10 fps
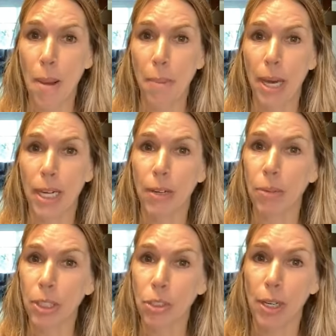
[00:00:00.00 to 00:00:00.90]
but I
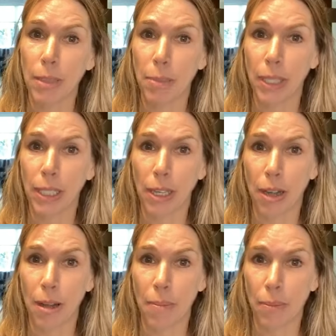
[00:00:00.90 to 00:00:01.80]
really try and pick
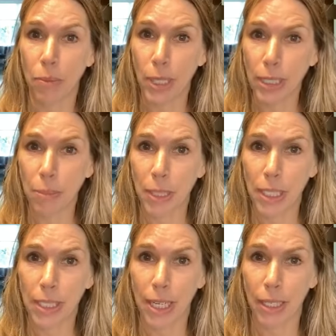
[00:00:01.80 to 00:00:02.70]

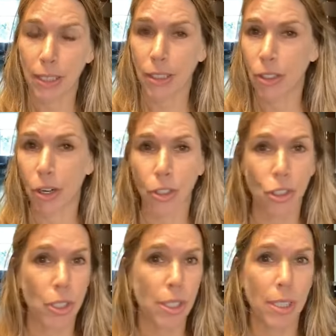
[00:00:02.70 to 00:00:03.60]
recipes that are
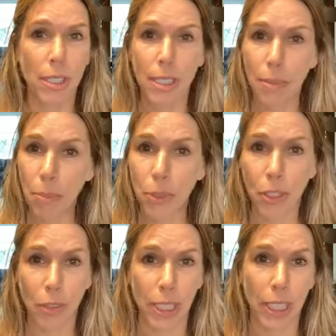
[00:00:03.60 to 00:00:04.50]
just simple
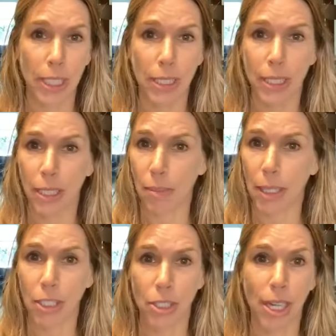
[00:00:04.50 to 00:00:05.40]
ingredients that you
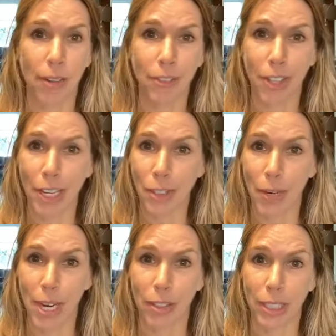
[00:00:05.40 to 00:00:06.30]
might just have lying
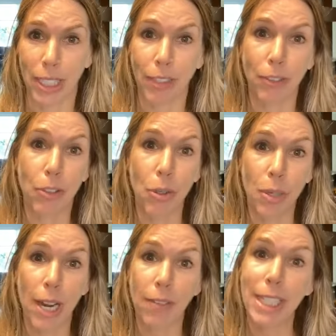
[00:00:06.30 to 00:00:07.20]
around, and if you
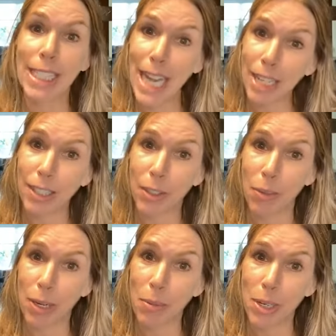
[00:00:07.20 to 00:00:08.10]
don't have exactly the
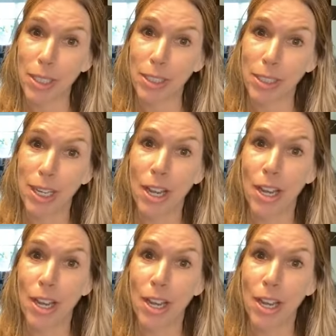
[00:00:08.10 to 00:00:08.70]
right ones,